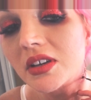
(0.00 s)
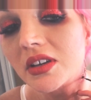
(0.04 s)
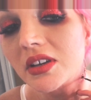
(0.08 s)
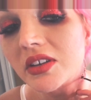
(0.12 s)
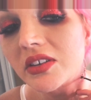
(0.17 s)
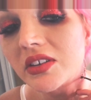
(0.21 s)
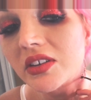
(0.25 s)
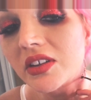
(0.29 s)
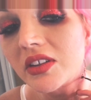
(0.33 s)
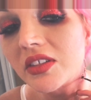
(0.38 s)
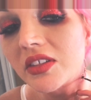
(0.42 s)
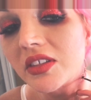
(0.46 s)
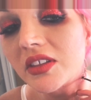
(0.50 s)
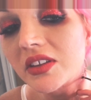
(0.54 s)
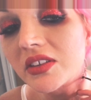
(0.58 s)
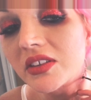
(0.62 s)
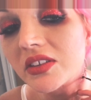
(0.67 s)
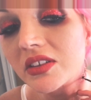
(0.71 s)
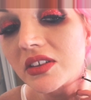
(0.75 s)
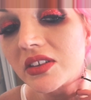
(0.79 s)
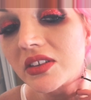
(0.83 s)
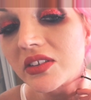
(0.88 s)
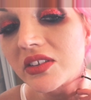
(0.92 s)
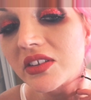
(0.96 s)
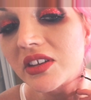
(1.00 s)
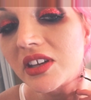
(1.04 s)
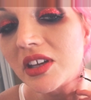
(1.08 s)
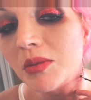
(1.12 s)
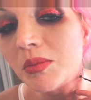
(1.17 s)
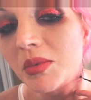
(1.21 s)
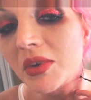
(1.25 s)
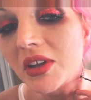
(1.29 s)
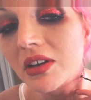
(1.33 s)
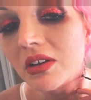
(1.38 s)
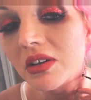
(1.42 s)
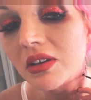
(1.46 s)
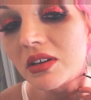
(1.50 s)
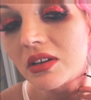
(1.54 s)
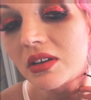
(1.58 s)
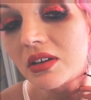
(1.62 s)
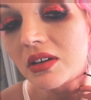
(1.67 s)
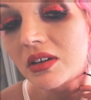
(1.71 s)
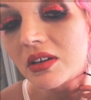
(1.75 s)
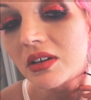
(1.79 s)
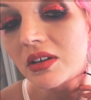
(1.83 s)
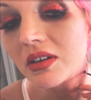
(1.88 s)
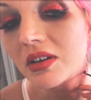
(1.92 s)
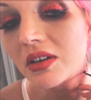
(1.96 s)
because I think it's gonna stay better.
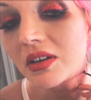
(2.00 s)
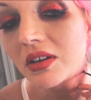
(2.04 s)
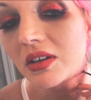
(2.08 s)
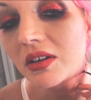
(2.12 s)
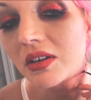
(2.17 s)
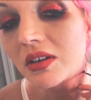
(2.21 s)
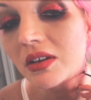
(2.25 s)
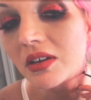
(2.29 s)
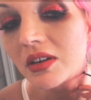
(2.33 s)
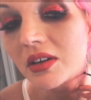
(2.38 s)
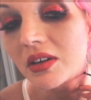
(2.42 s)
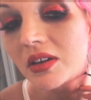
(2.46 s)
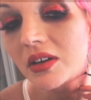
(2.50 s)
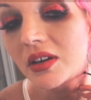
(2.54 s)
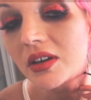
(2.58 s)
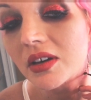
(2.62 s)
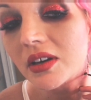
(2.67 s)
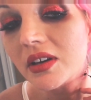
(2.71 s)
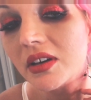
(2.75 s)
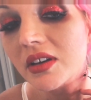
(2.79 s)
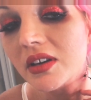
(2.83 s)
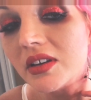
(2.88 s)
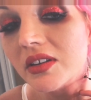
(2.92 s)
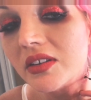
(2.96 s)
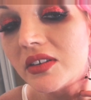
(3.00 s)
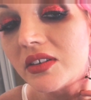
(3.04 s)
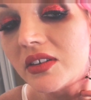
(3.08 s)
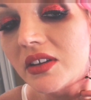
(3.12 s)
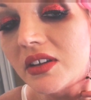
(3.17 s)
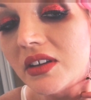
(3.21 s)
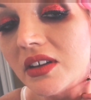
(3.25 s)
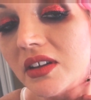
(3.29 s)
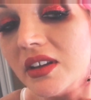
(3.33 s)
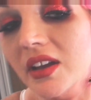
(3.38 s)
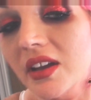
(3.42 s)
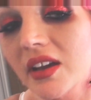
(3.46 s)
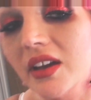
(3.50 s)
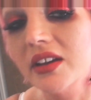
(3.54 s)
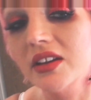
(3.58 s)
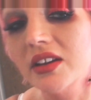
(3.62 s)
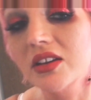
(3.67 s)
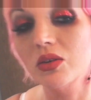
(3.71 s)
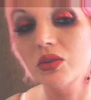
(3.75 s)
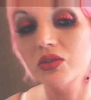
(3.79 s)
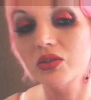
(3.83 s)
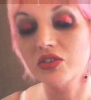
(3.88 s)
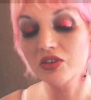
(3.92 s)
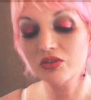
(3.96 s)
See, yeah, it
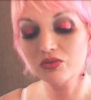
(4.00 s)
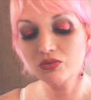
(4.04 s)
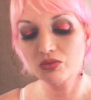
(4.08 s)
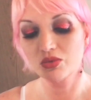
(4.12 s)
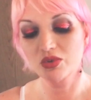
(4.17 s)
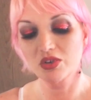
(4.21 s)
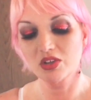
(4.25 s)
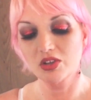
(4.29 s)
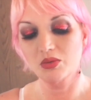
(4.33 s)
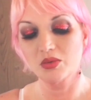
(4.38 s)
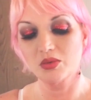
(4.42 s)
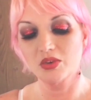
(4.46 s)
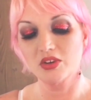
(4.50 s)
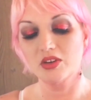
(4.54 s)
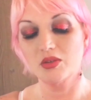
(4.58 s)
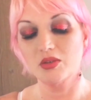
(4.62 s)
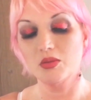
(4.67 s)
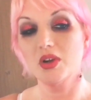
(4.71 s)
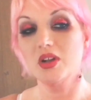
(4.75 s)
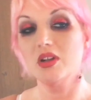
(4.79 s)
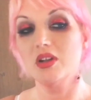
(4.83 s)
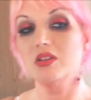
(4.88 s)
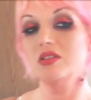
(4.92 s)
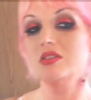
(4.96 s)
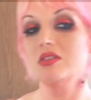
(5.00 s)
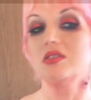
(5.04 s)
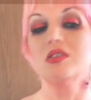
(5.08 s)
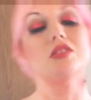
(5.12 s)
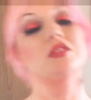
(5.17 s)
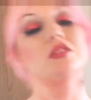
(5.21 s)
goes on really, really well.